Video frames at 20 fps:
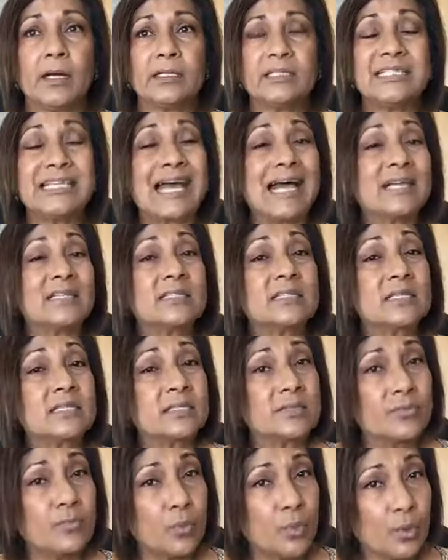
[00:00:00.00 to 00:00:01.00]
tasks
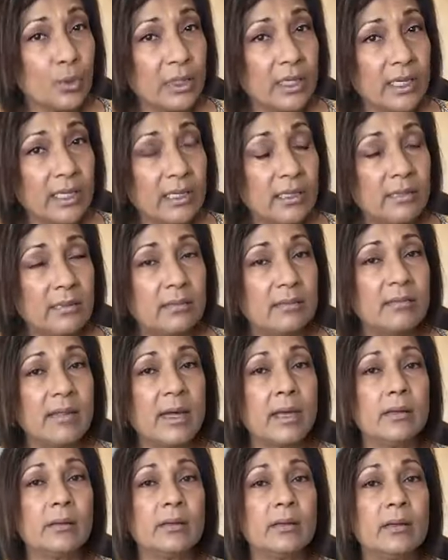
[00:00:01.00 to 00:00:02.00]
of mourning
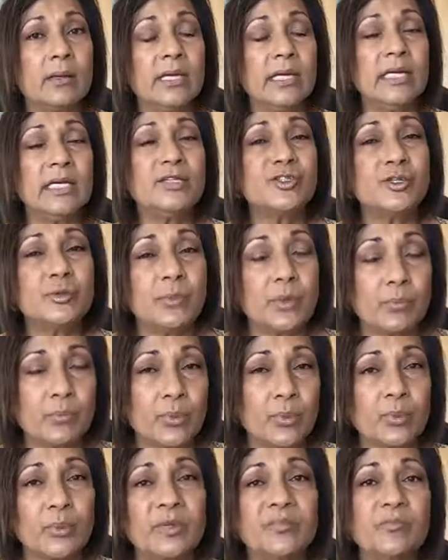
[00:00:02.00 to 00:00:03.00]
that each
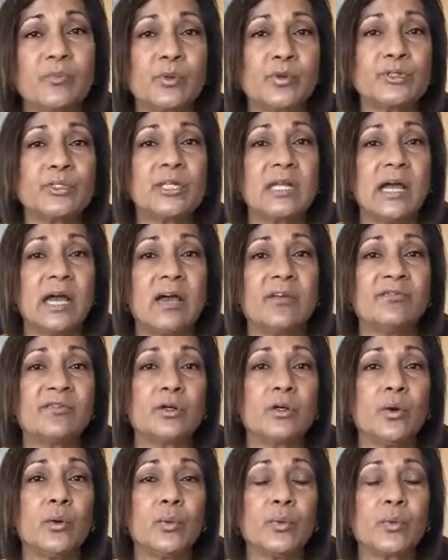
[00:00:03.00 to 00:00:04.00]
bereaved person have to
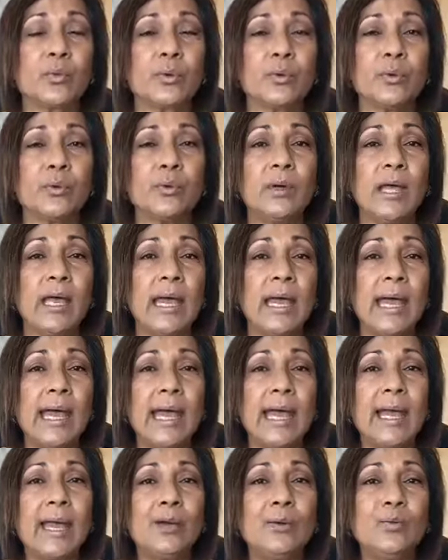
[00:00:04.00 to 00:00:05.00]
go through,
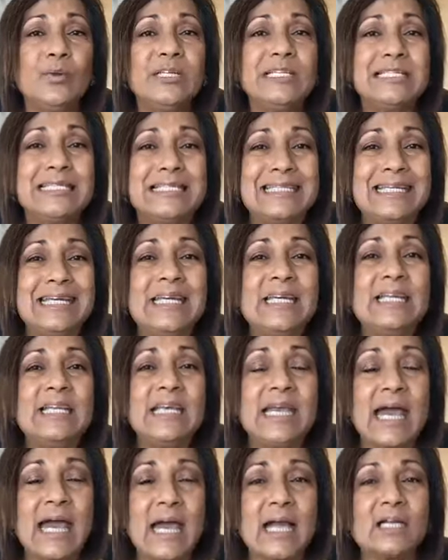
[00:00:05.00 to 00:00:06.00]
and we see the
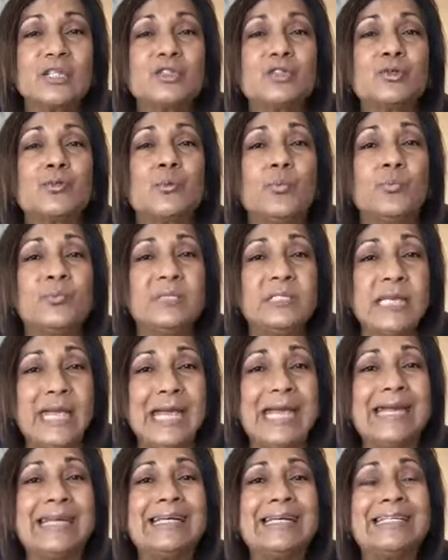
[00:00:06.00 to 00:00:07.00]
actual
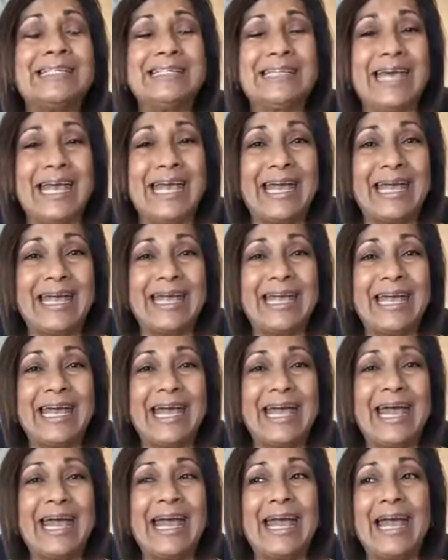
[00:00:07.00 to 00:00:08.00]
day-to-day,
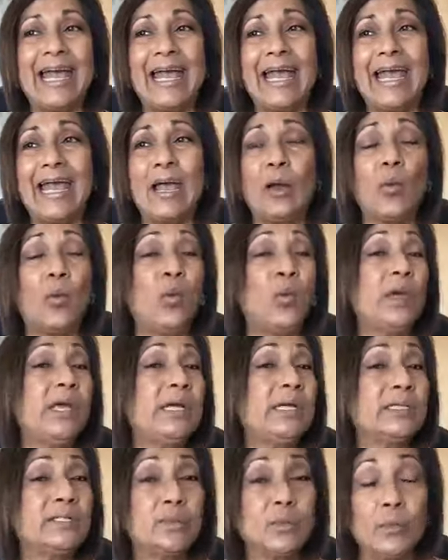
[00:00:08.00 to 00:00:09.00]

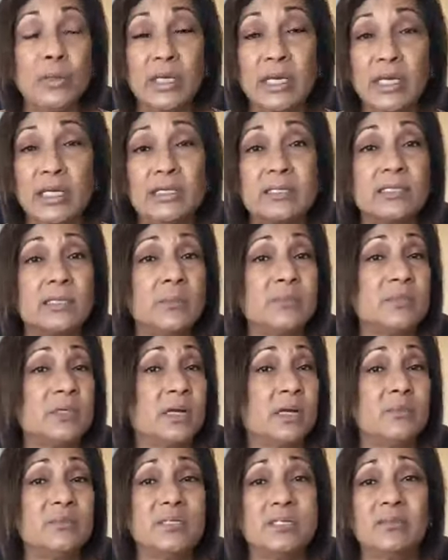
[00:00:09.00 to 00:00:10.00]
week-to-week, and
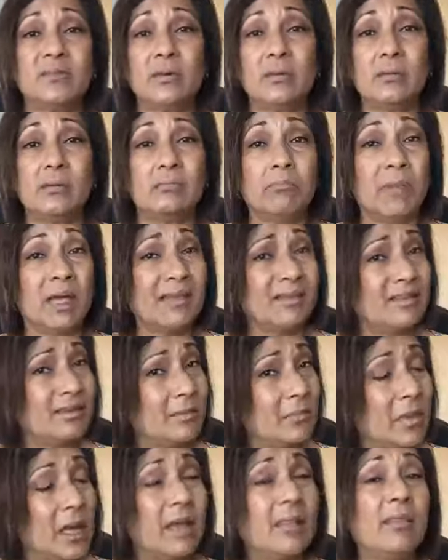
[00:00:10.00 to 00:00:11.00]
sometimes even
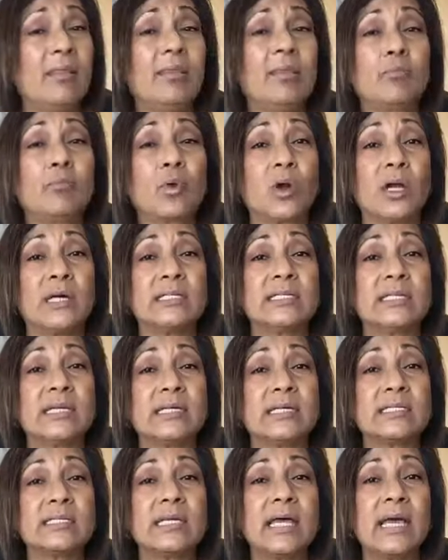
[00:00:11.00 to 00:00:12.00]
month-to-month
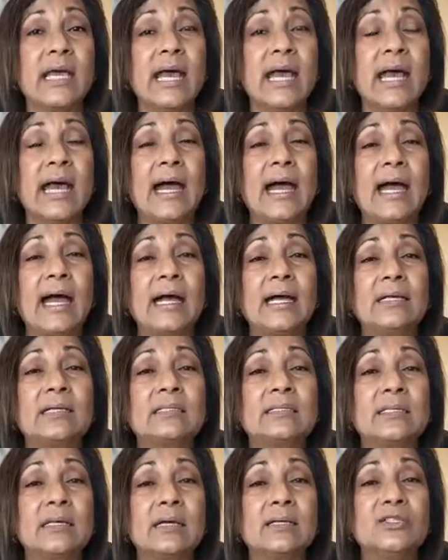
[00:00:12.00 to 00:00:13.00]
process
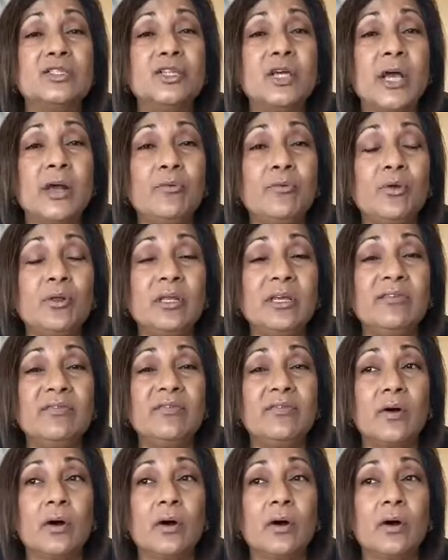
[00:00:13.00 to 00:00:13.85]
as generally